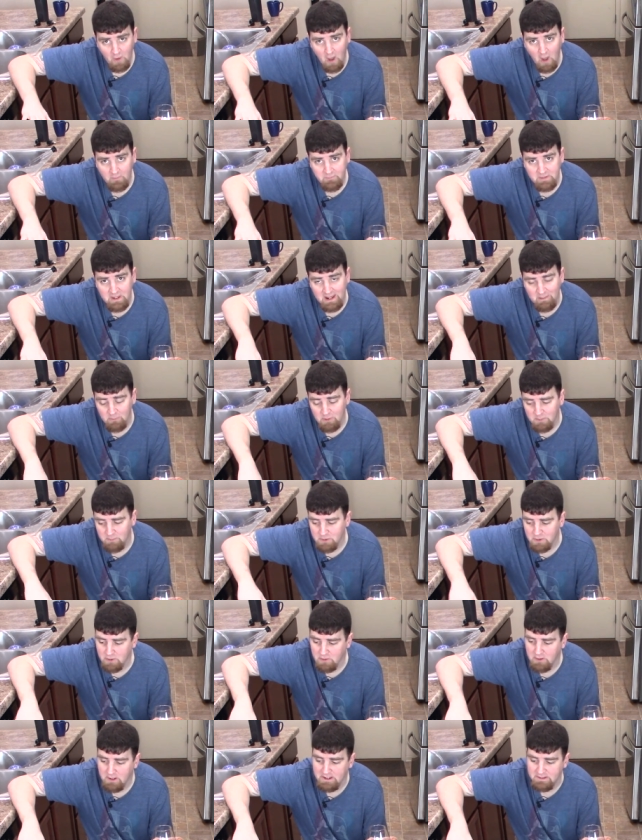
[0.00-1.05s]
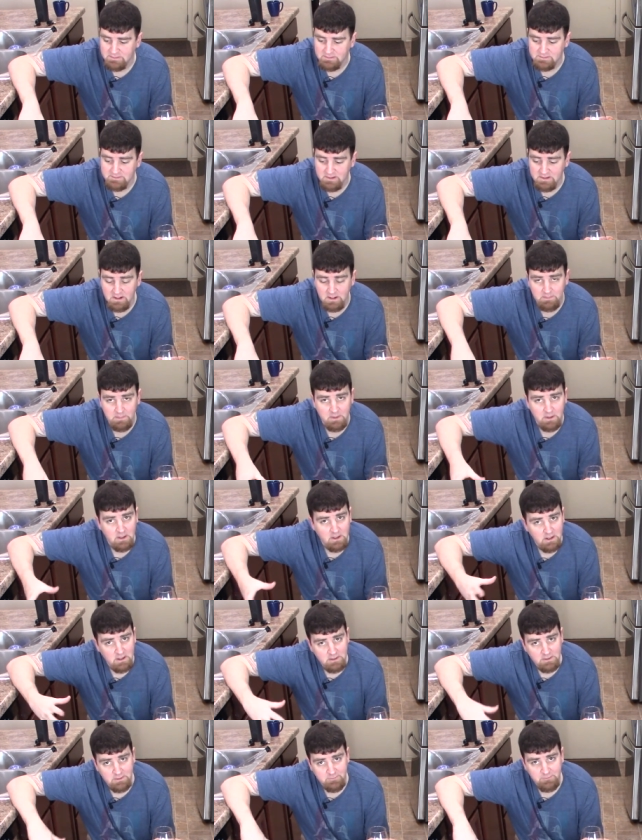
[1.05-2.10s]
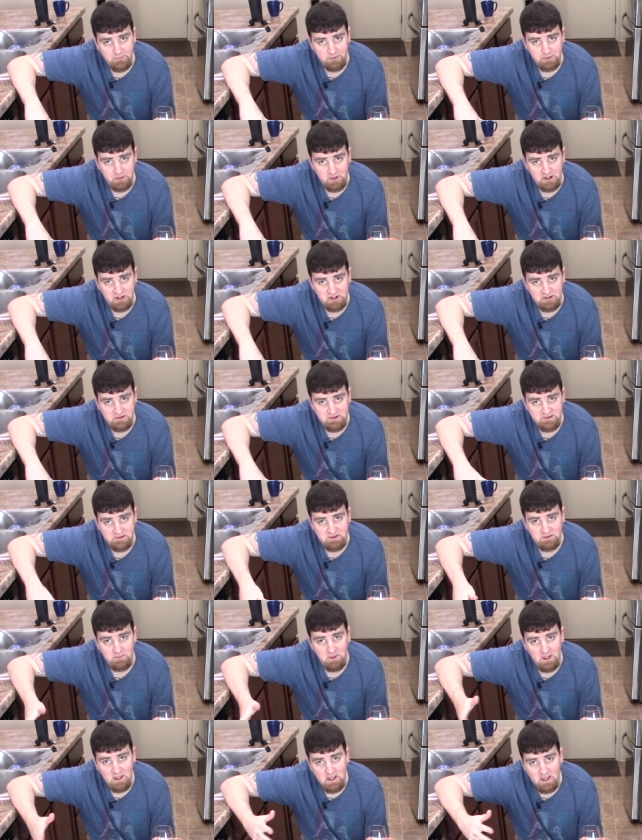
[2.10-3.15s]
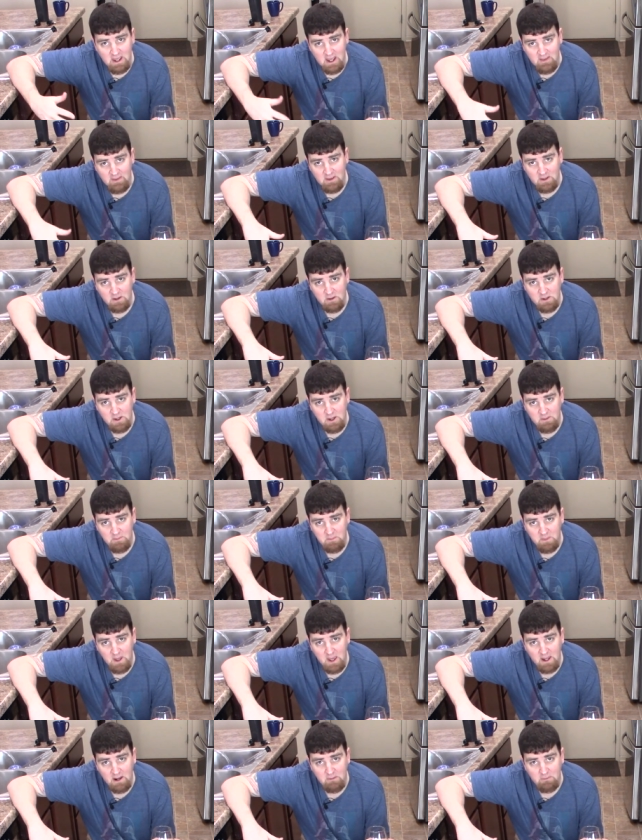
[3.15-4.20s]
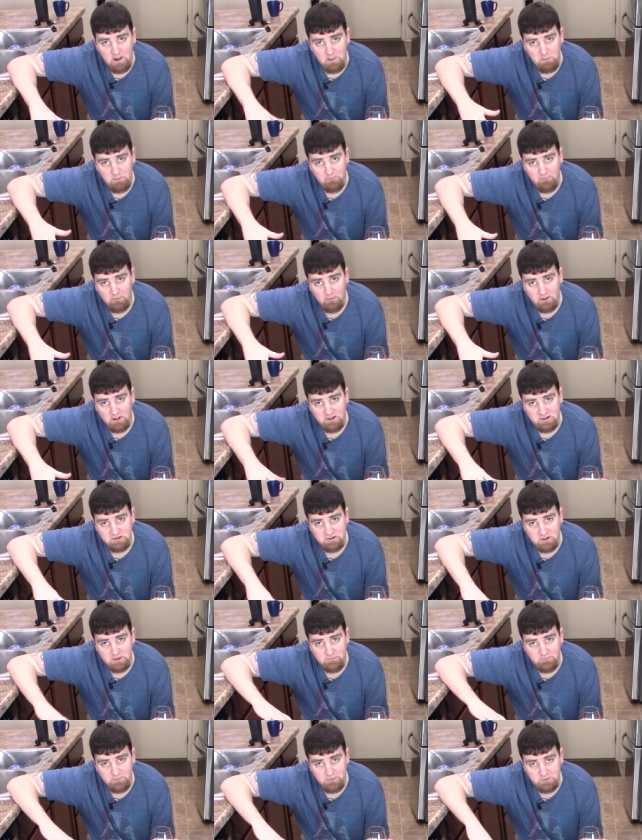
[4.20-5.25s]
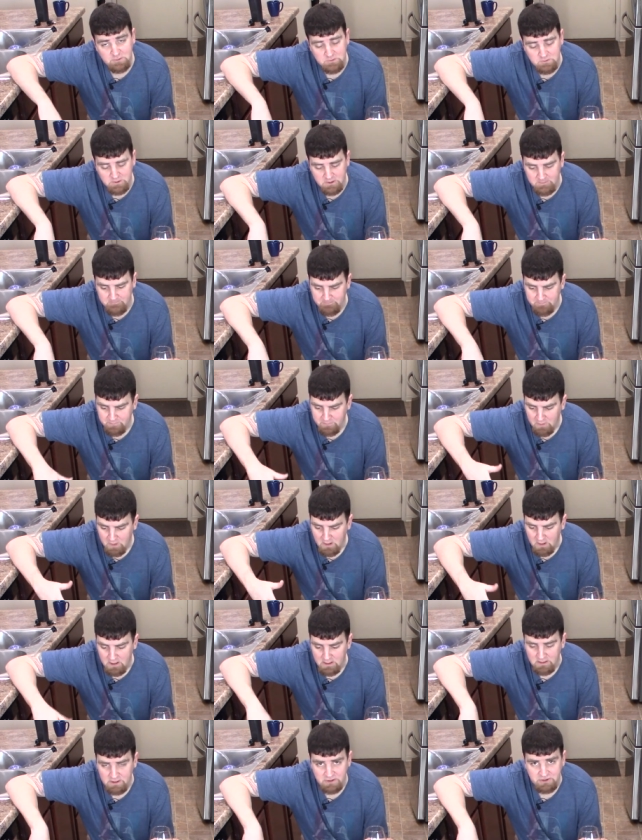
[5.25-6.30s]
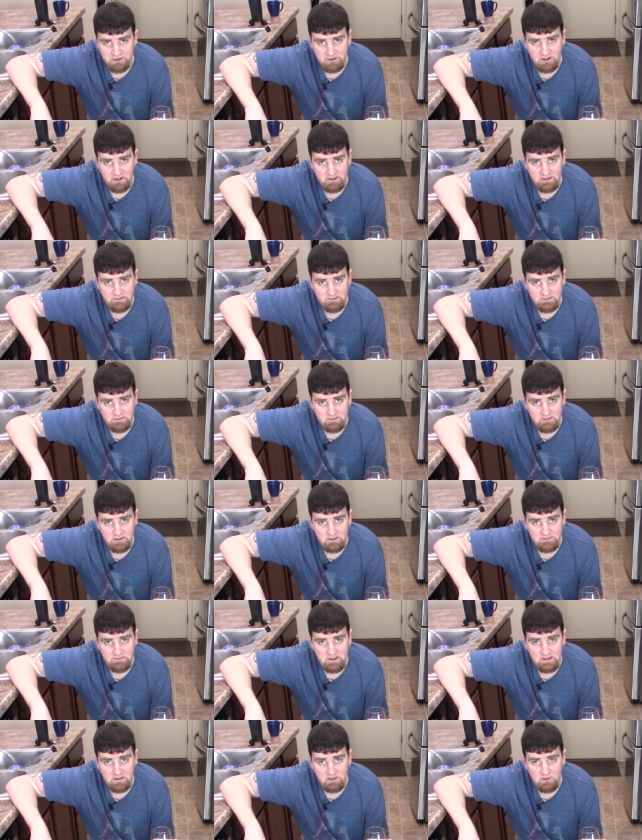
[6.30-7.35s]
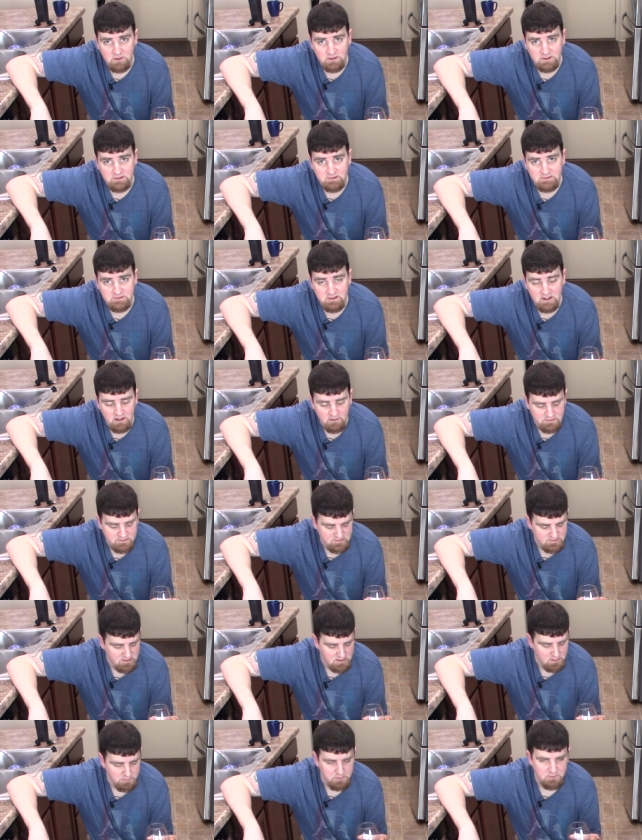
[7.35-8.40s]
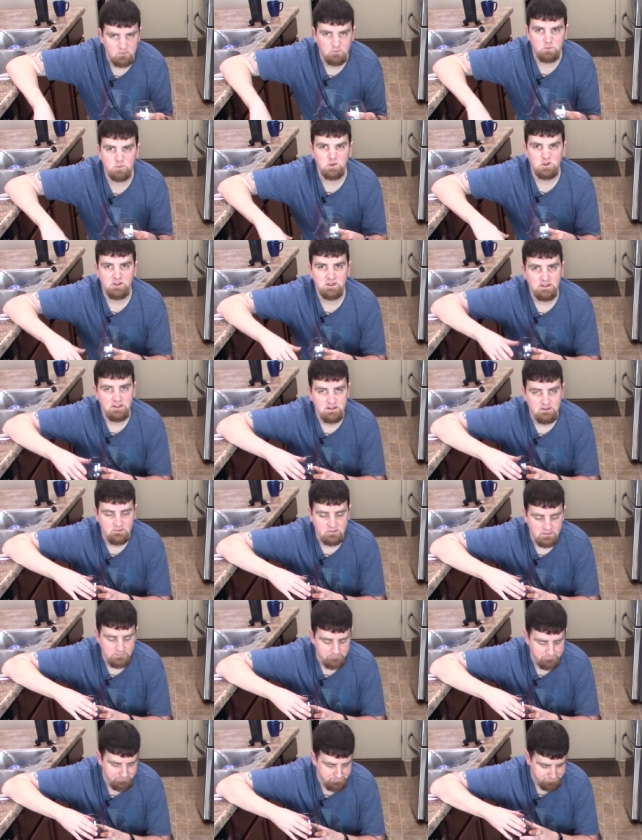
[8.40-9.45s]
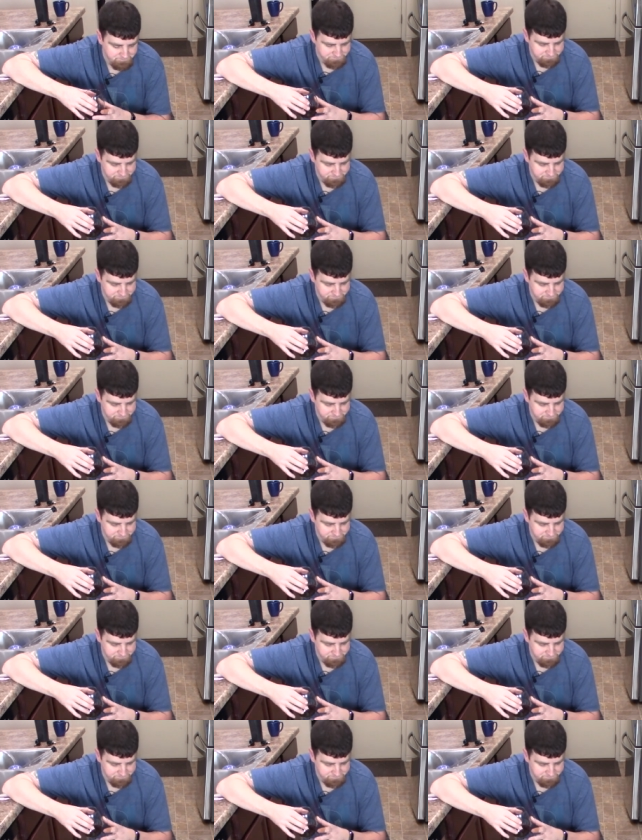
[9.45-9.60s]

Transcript: off camera, I'm gonna go ahead and set up the filtration system and then I'll come back right before I start filtering and let you guys uh, take a look and see how it's set up. It's really easy.